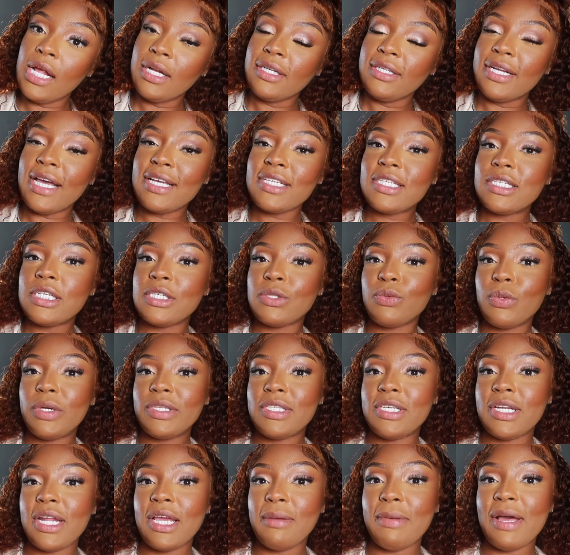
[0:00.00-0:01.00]
that's just
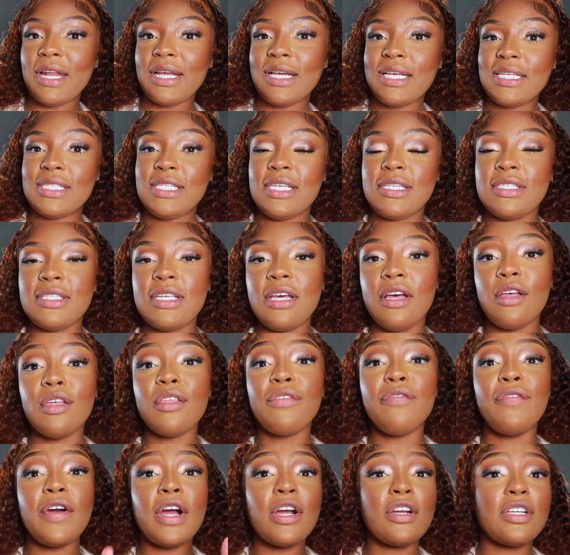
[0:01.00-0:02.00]
what today about to consist
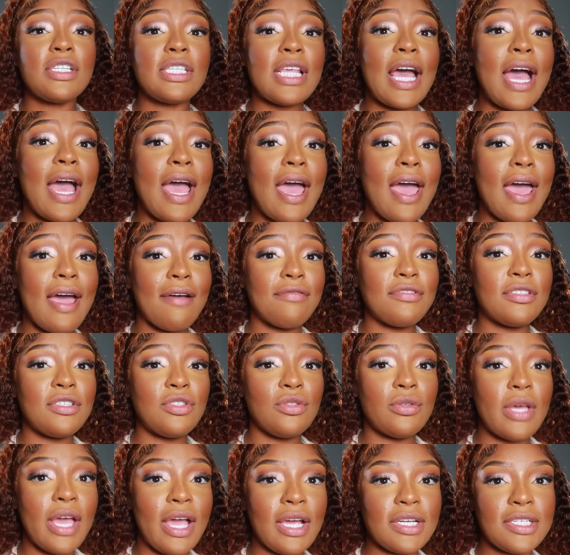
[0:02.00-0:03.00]
of first i have
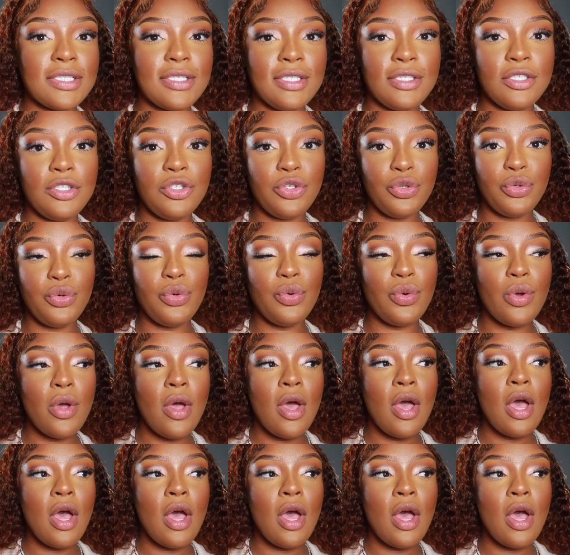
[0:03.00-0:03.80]
to actually do